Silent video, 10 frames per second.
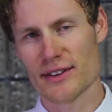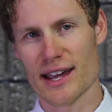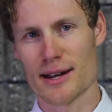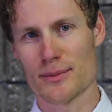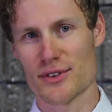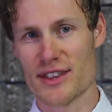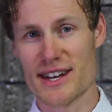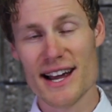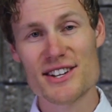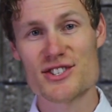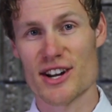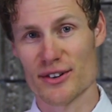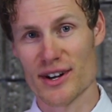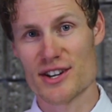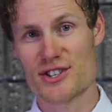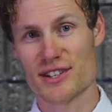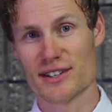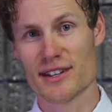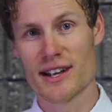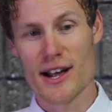of games in the next generation